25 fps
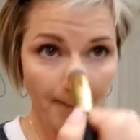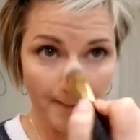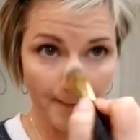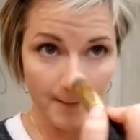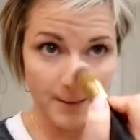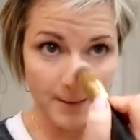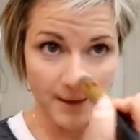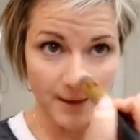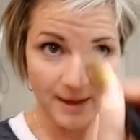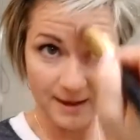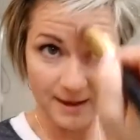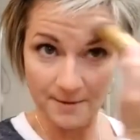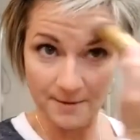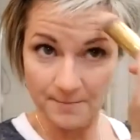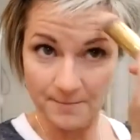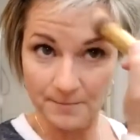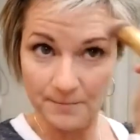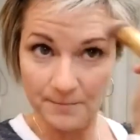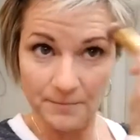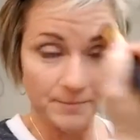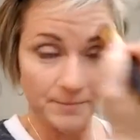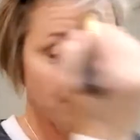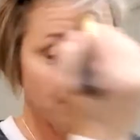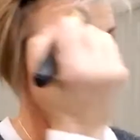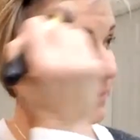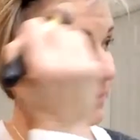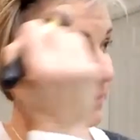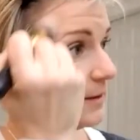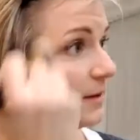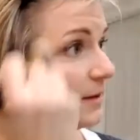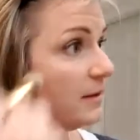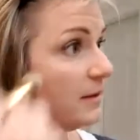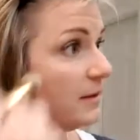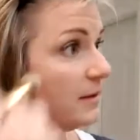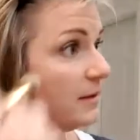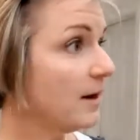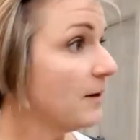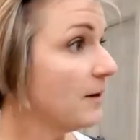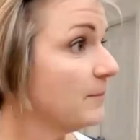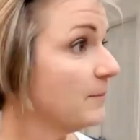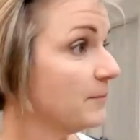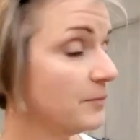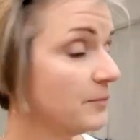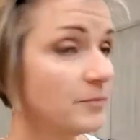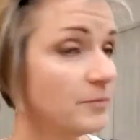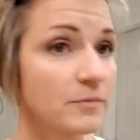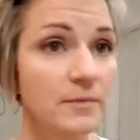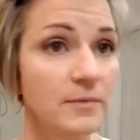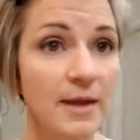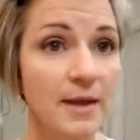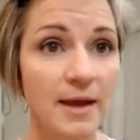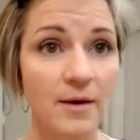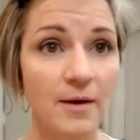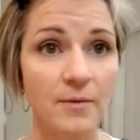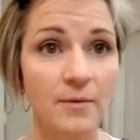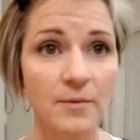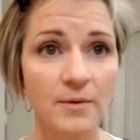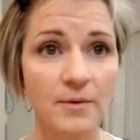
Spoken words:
Okay, there. Now,